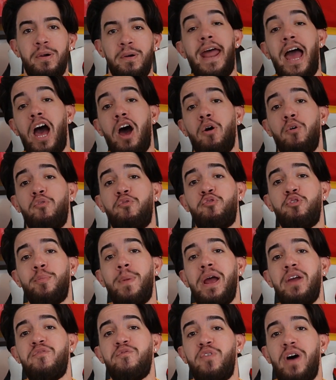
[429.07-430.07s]
Now, for
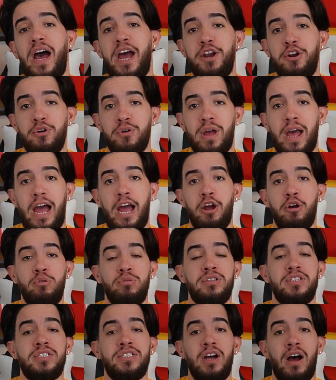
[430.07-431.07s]
my final guy
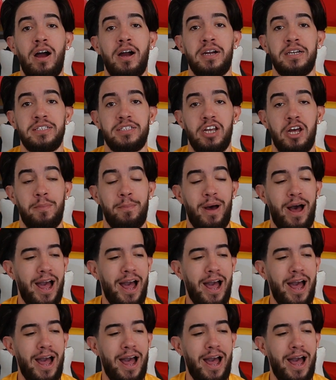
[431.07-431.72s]
whose stock is up,